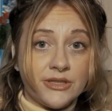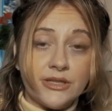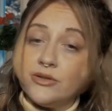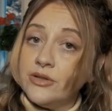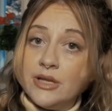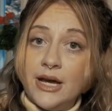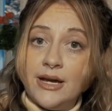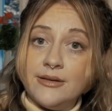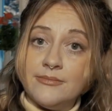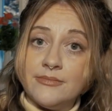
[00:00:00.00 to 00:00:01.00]
of little
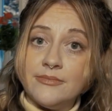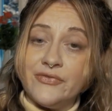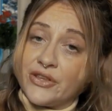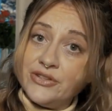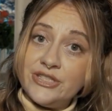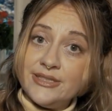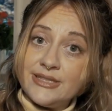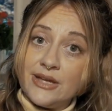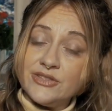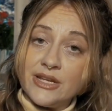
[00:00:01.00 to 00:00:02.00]
villages
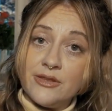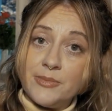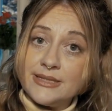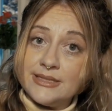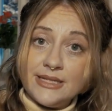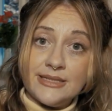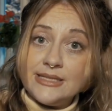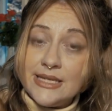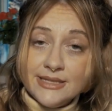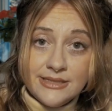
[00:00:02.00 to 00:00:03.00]
outside of the big cities.
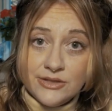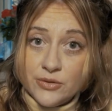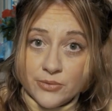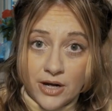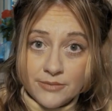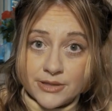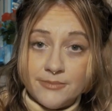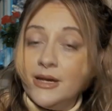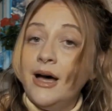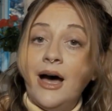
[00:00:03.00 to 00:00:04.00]
Easy, no
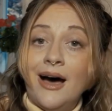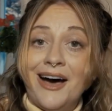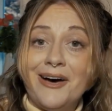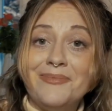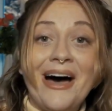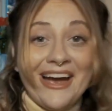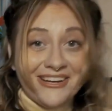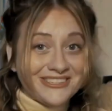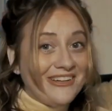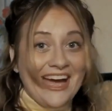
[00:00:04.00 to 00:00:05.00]
problem. I
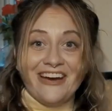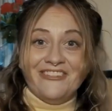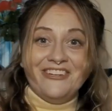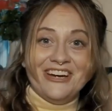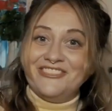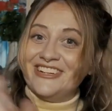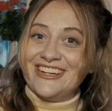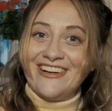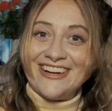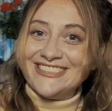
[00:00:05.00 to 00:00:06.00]
also have a
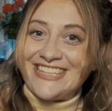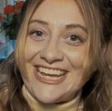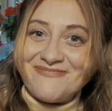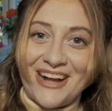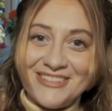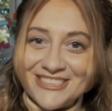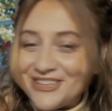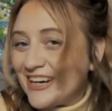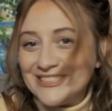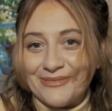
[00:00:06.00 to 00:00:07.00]
video on taking public
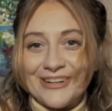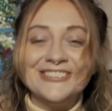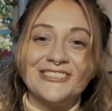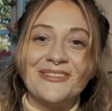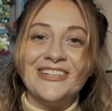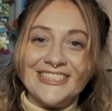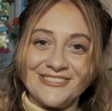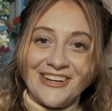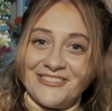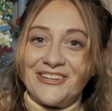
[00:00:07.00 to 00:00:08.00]
transport in Germany as
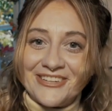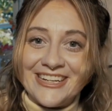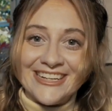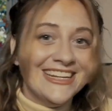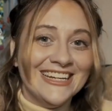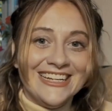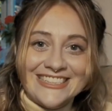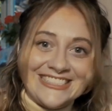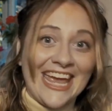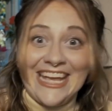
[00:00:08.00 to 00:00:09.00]
well if you want to
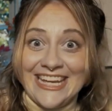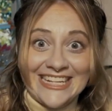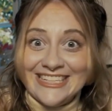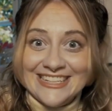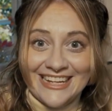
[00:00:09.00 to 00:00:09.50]
take it.